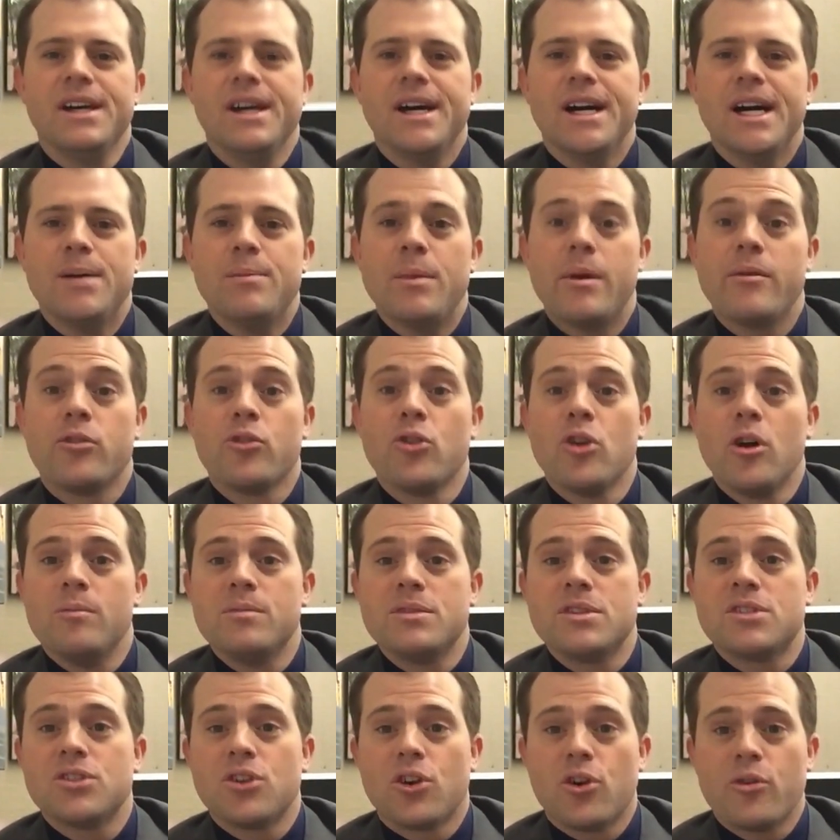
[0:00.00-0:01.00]
I grew up
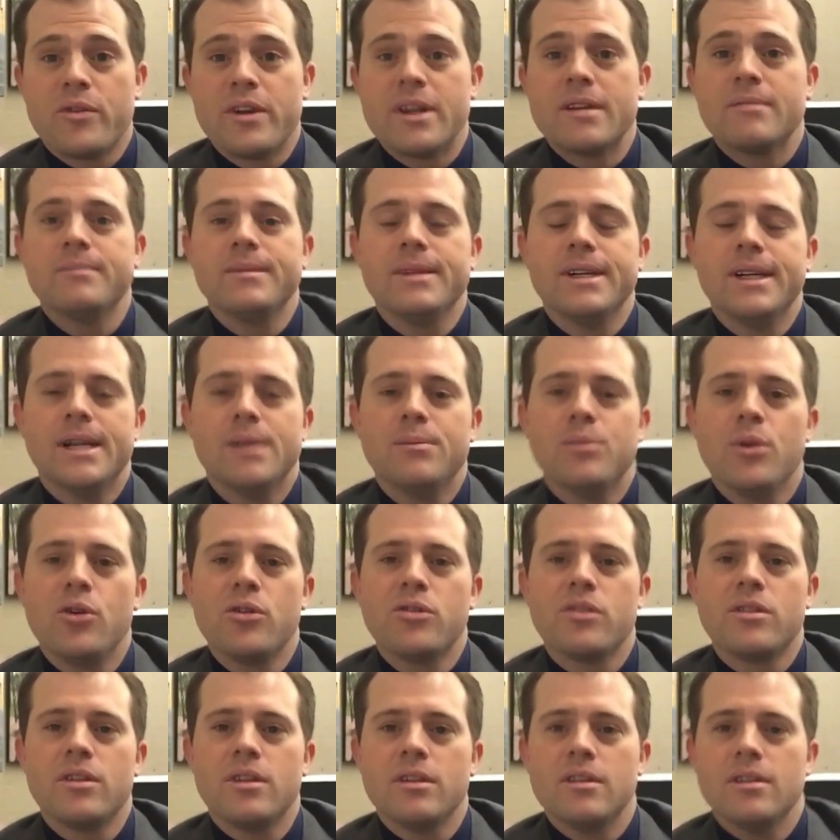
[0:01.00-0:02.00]
serving
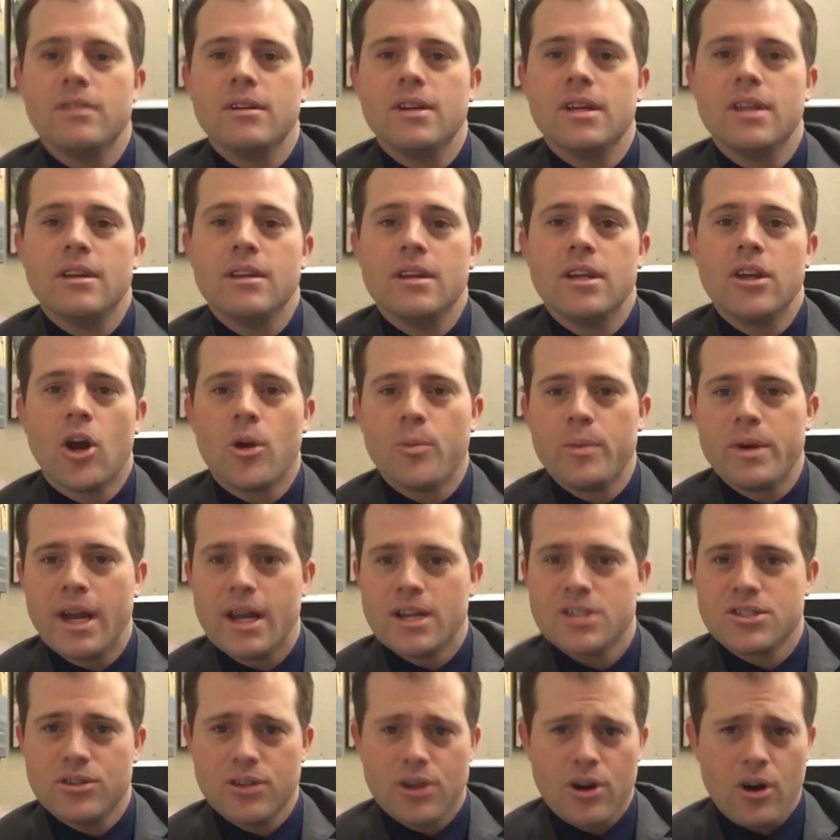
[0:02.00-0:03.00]
both in the Army
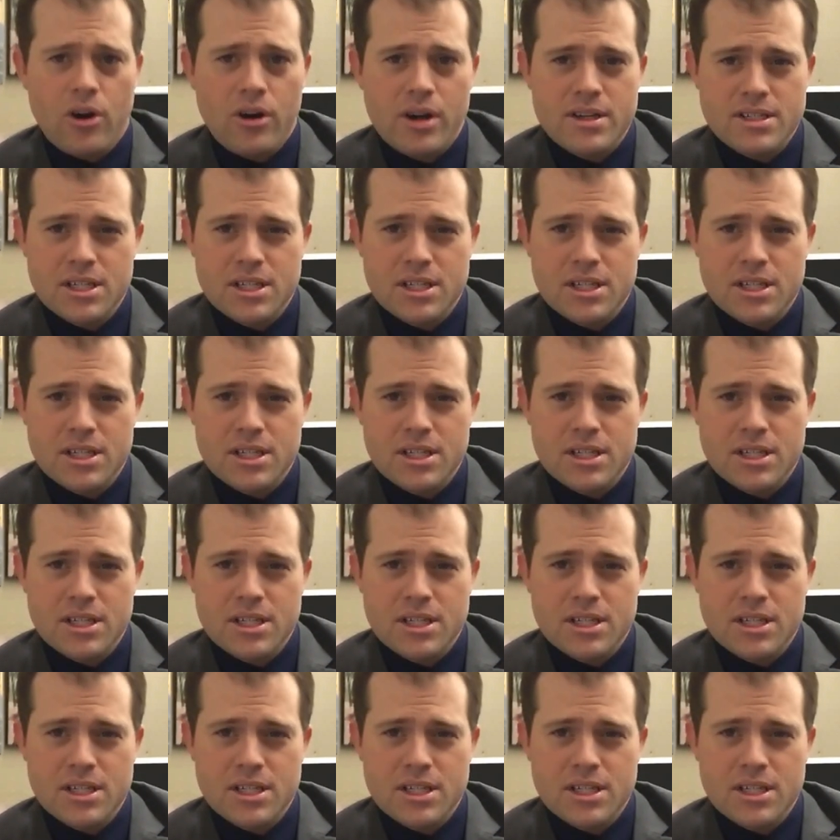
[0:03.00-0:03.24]
National Guard,